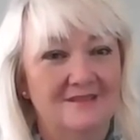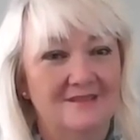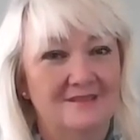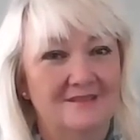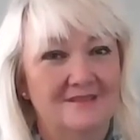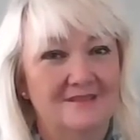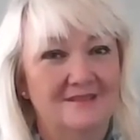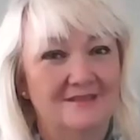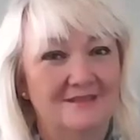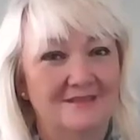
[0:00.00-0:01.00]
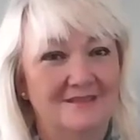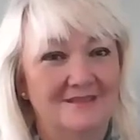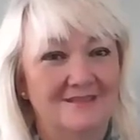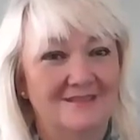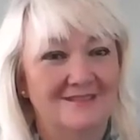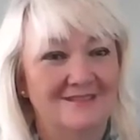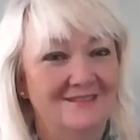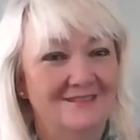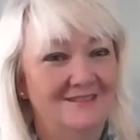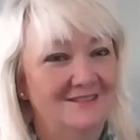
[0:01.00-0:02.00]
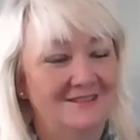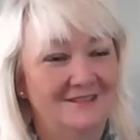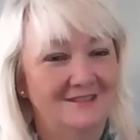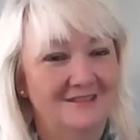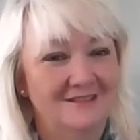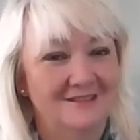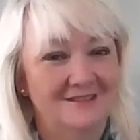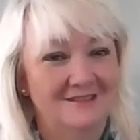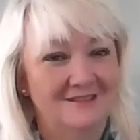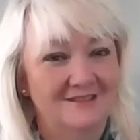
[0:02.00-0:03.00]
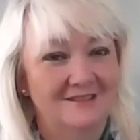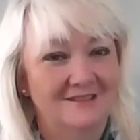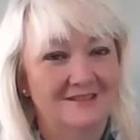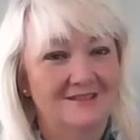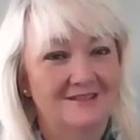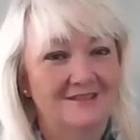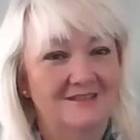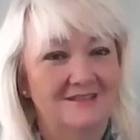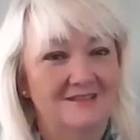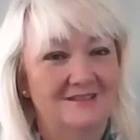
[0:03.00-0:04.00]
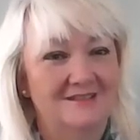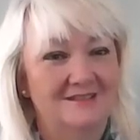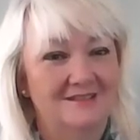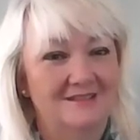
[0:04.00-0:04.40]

No words are spoken by the person on screen.